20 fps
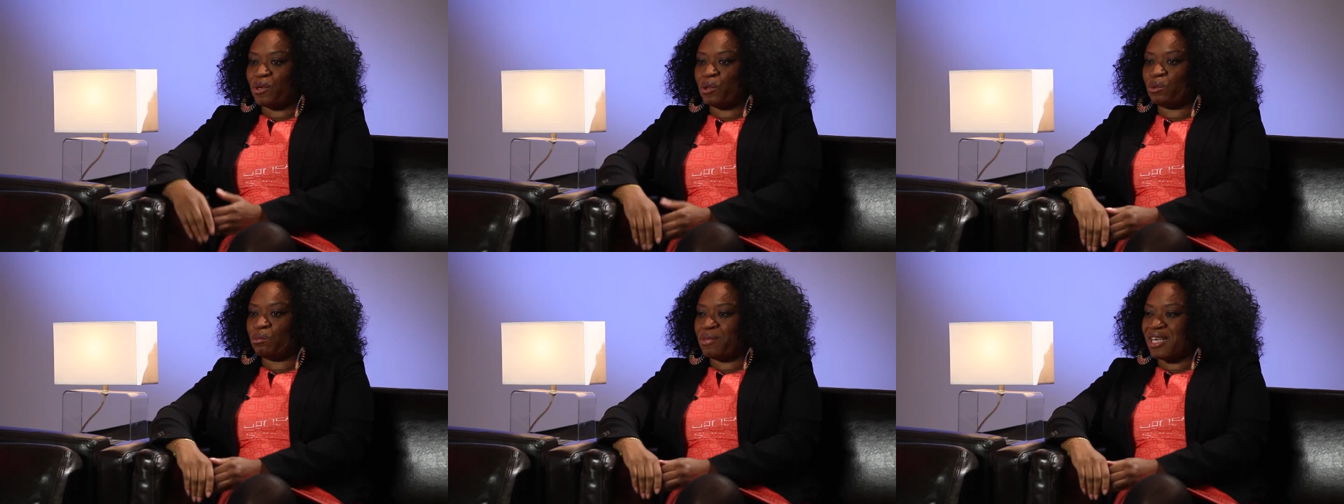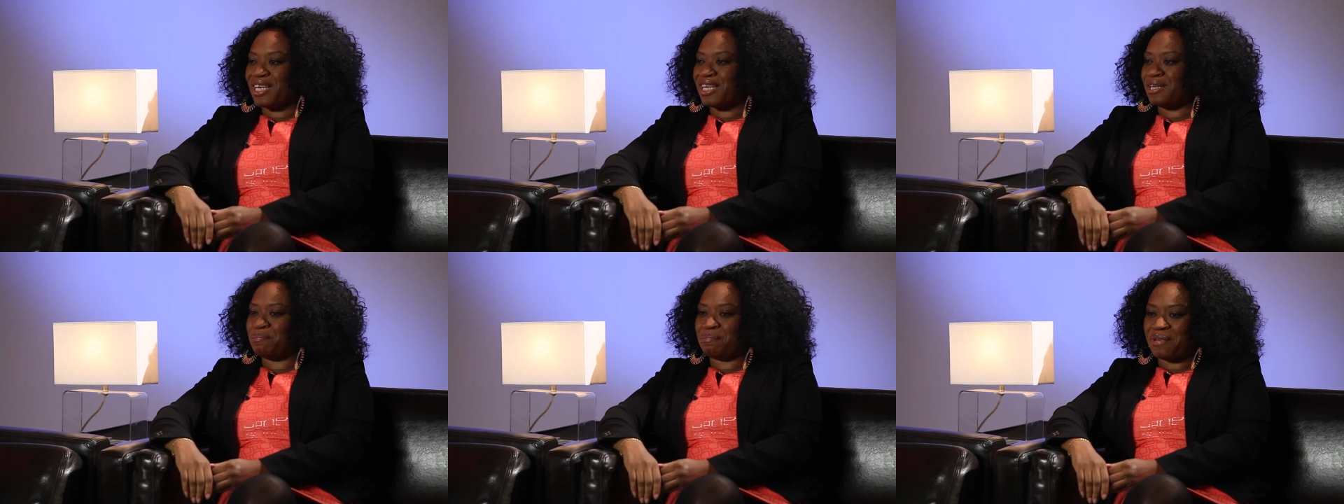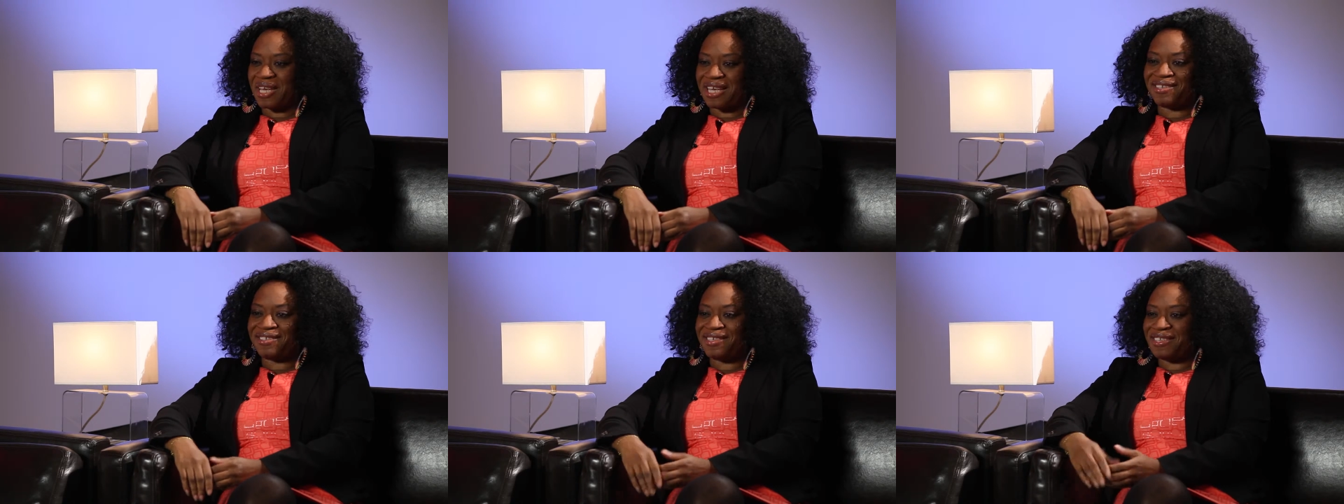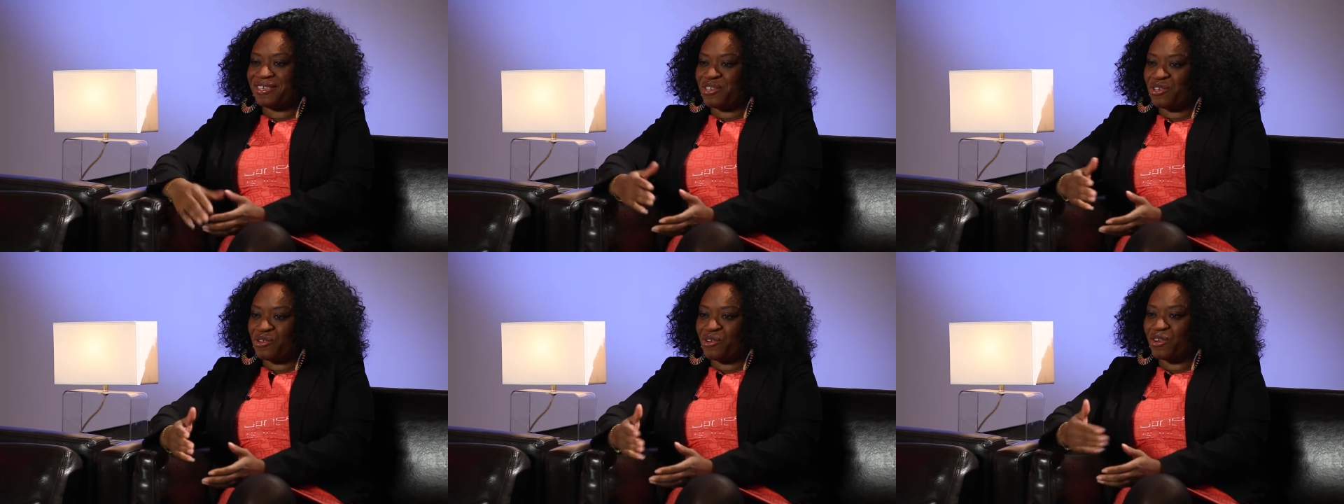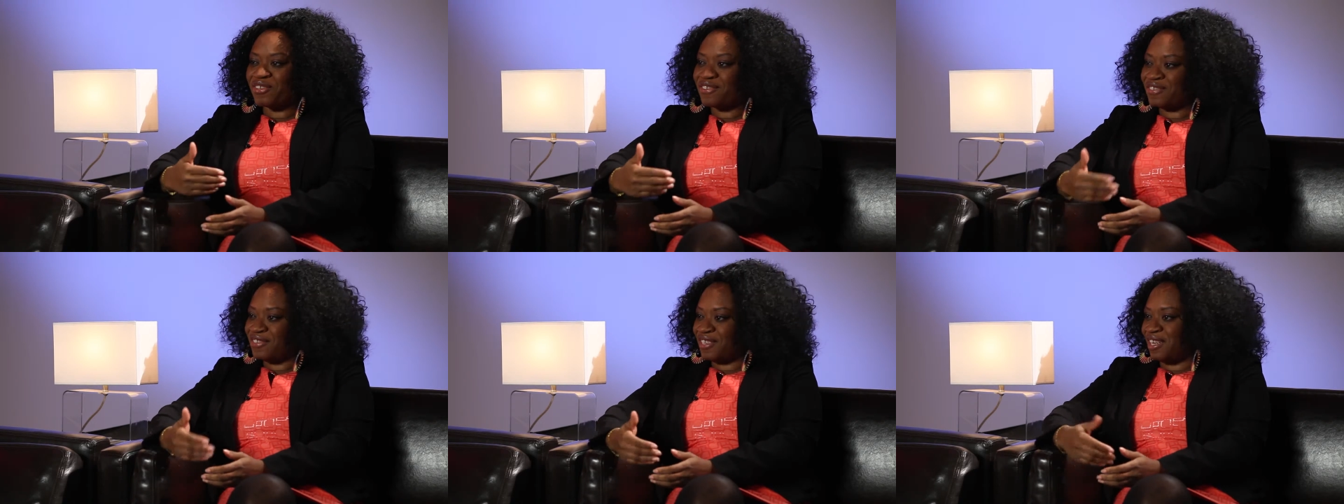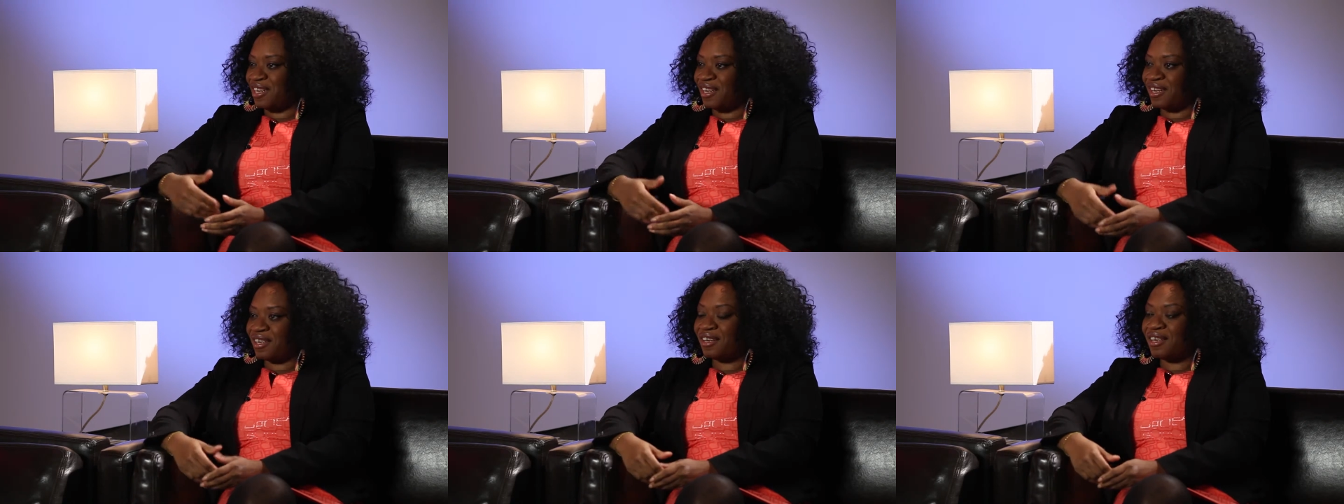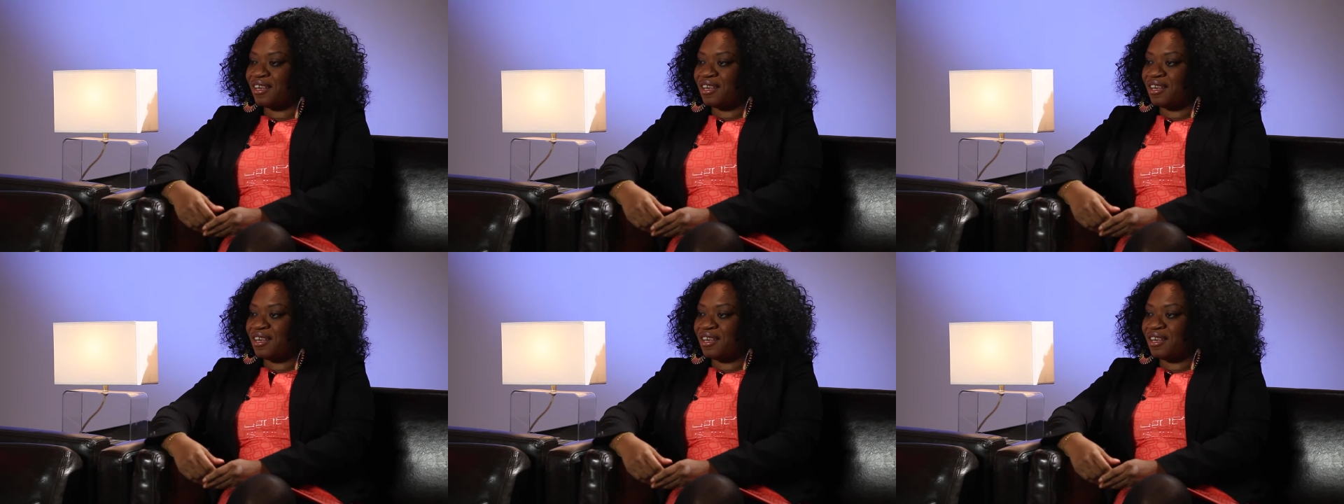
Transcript: Being based in New York City,